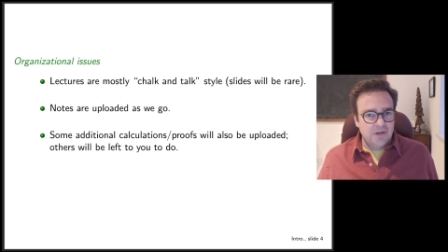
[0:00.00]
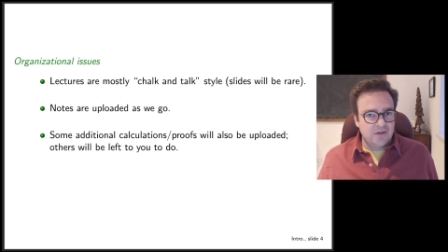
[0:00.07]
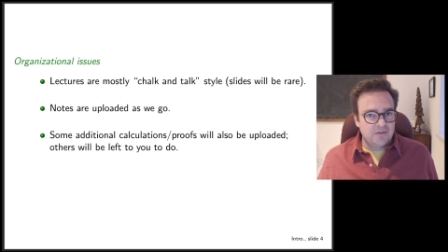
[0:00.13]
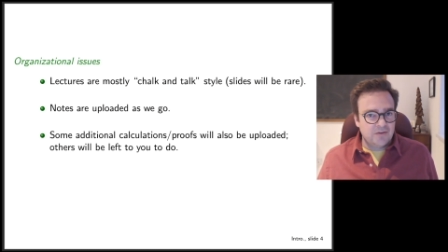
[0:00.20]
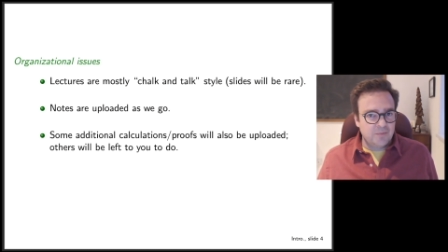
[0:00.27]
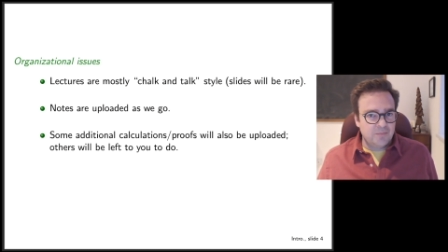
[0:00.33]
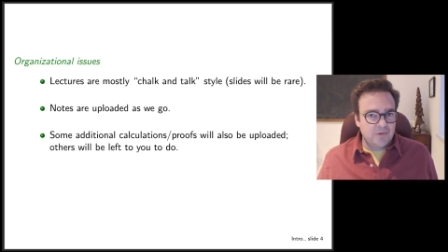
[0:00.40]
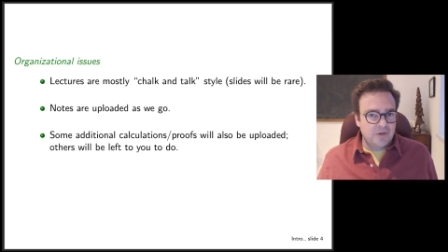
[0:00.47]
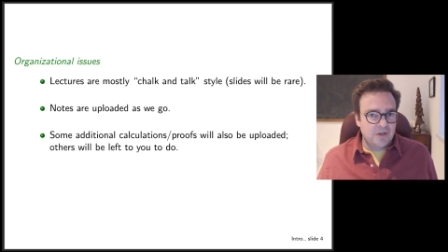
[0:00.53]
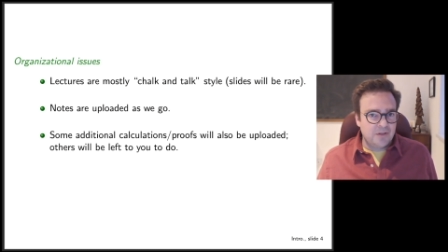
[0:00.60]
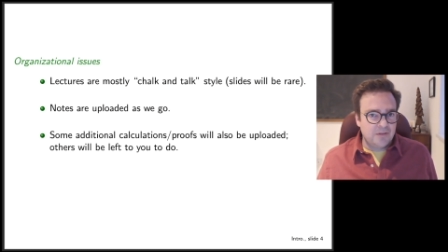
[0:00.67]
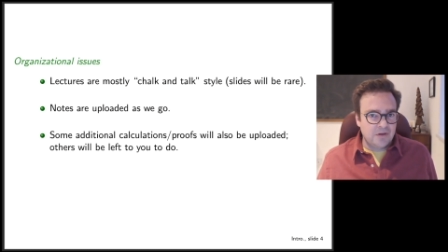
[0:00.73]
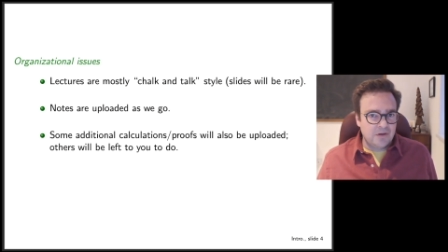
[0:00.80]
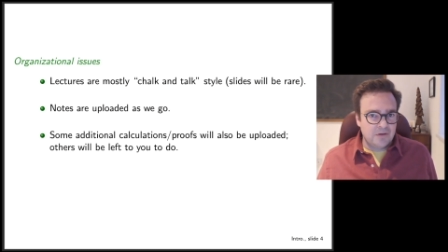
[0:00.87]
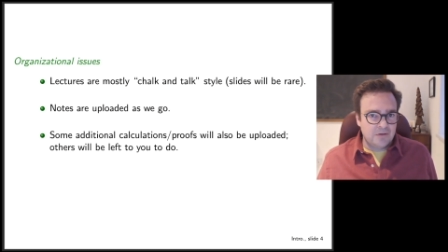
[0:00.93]
except that I
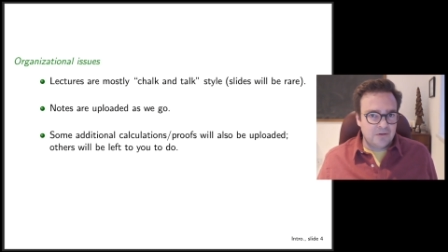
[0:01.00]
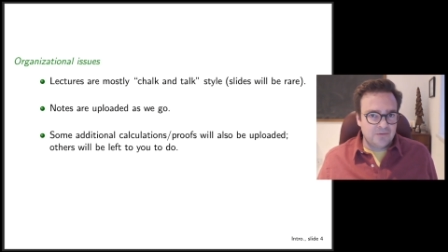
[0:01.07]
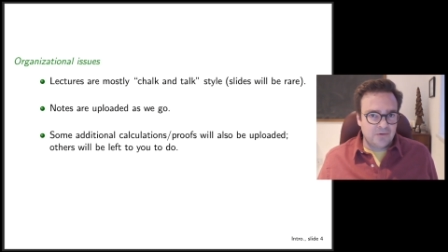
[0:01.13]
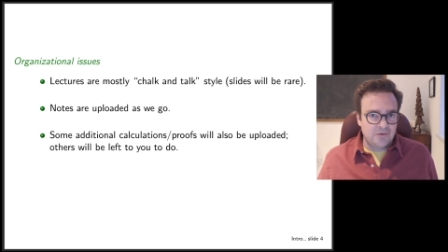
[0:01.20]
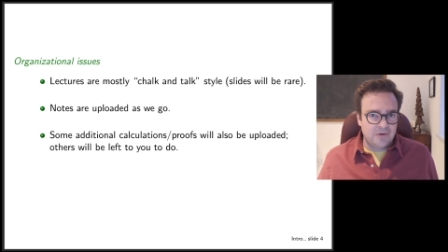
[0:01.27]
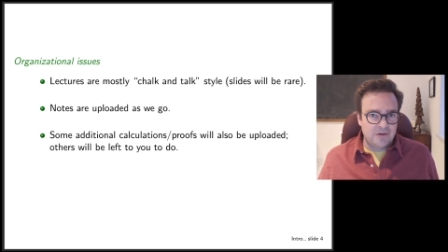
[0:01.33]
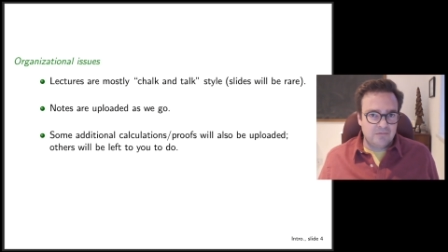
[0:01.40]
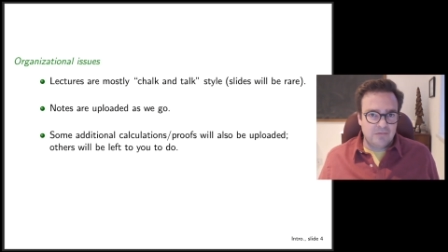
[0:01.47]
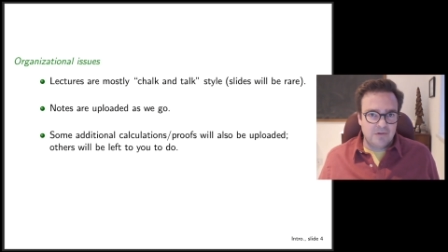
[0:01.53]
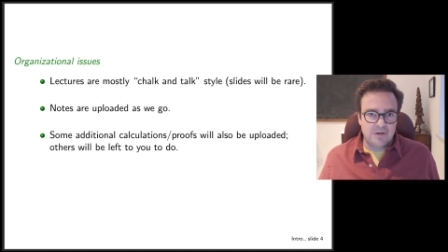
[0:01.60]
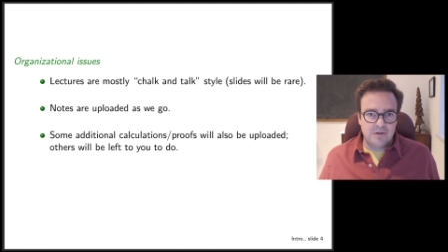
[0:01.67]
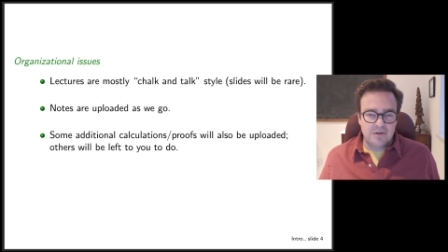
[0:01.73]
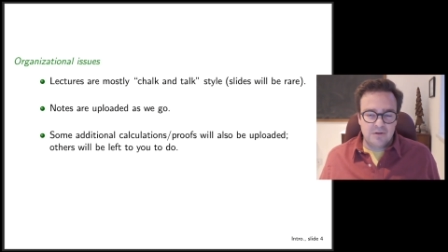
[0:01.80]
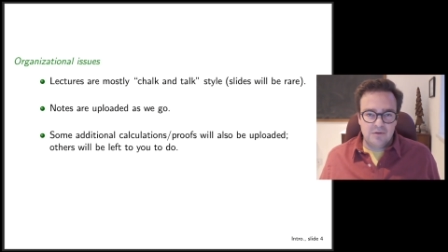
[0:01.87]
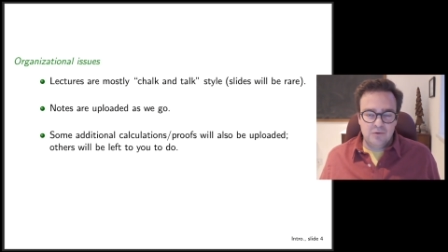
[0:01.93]
think I'll also have like,